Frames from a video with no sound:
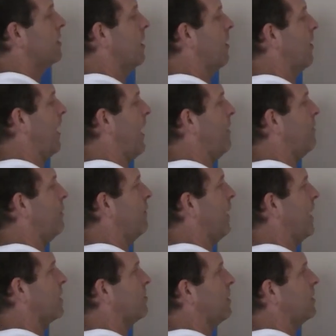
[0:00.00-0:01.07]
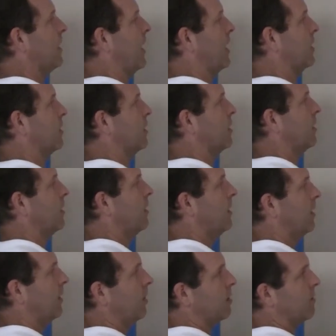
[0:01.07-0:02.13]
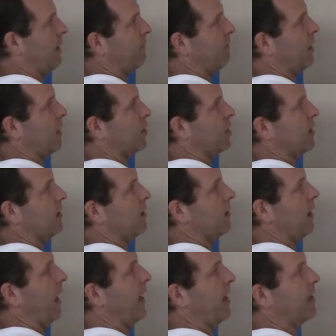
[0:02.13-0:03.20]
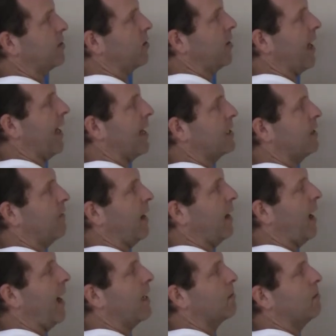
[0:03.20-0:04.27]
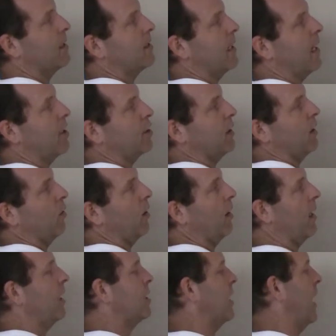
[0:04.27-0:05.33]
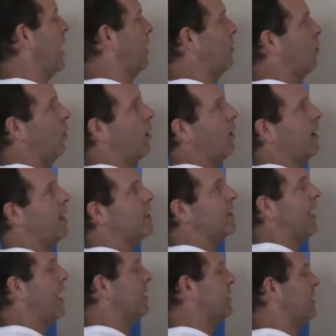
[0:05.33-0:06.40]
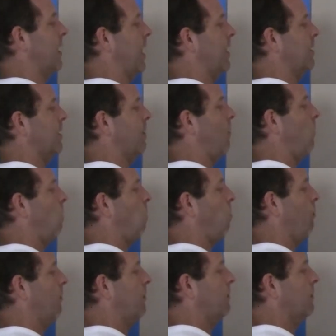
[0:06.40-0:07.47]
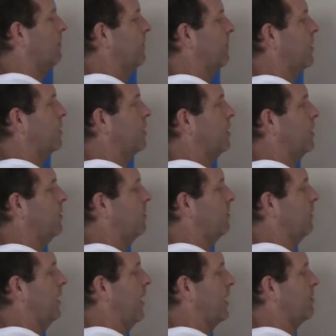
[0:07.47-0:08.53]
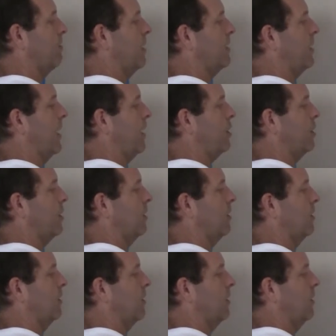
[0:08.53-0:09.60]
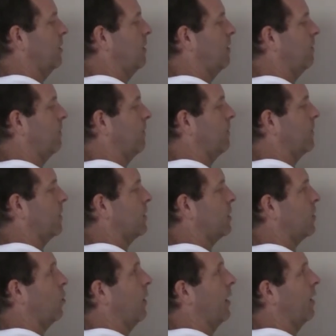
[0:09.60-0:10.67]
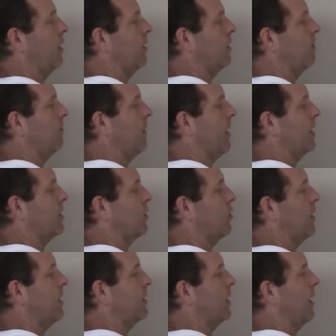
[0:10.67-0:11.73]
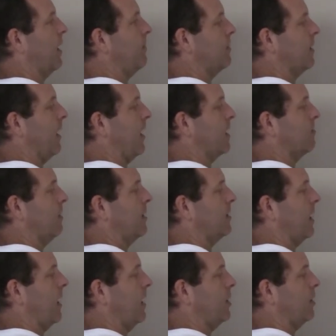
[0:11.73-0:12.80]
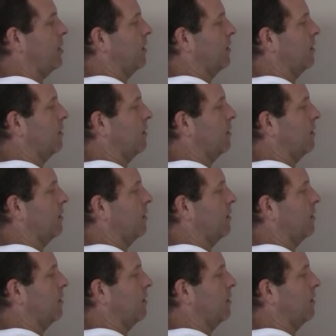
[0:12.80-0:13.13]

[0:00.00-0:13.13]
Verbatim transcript: So f of x plus h, here's my function. I insert x of x plus h each where each x is at. 2 x plus h squared minus 3 times x plus h